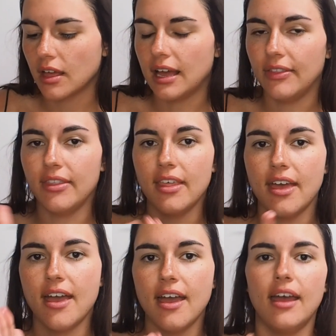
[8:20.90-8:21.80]
And
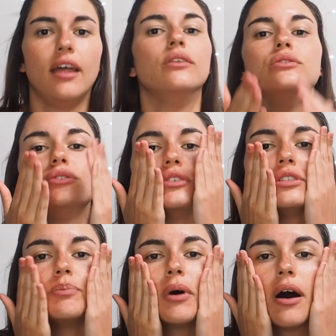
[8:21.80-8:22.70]
then
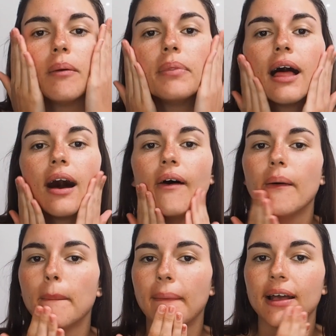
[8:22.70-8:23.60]
just pop that
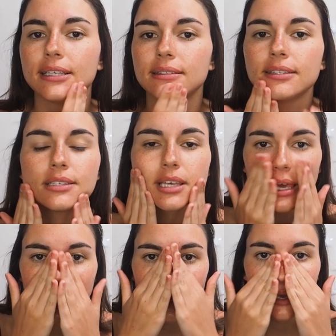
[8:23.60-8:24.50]
on my
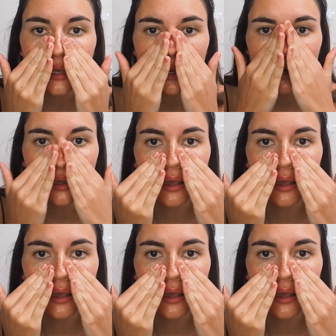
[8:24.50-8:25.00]
skin.